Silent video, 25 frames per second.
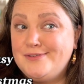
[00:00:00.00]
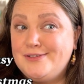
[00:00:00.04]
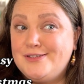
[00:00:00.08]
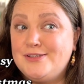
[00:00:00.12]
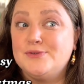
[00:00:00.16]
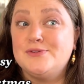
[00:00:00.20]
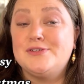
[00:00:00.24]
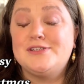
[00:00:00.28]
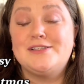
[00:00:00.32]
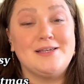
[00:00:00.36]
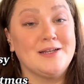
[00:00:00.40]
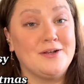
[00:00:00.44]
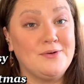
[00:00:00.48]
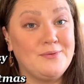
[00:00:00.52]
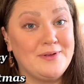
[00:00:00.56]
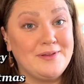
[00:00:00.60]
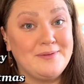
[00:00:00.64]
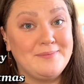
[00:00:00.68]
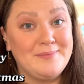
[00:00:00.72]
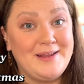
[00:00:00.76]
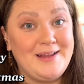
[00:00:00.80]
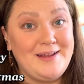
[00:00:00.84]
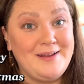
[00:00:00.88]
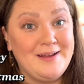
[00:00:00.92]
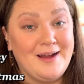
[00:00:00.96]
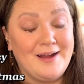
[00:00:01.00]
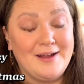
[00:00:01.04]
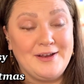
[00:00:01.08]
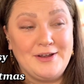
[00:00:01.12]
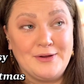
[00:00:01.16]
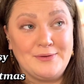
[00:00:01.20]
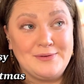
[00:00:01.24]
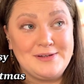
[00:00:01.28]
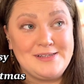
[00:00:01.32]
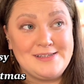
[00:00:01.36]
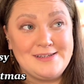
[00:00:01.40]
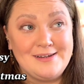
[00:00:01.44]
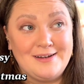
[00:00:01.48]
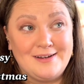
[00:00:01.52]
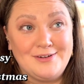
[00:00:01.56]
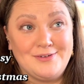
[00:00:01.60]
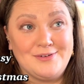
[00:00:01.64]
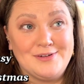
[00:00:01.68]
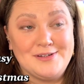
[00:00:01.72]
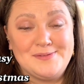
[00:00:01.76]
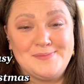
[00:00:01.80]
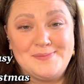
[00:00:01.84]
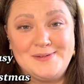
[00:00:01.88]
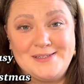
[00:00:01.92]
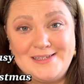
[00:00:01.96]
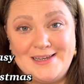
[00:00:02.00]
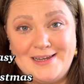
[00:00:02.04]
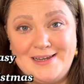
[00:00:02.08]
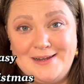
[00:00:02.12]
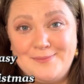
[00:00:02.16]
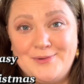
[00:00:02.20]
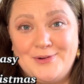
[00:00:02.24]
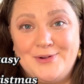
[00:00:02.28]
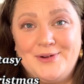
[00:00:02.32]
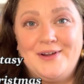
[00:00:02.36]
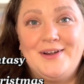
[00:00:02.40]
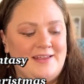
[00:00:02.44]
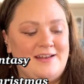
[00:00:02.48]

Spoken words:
So stick with me. I know it's not Christmas anymore.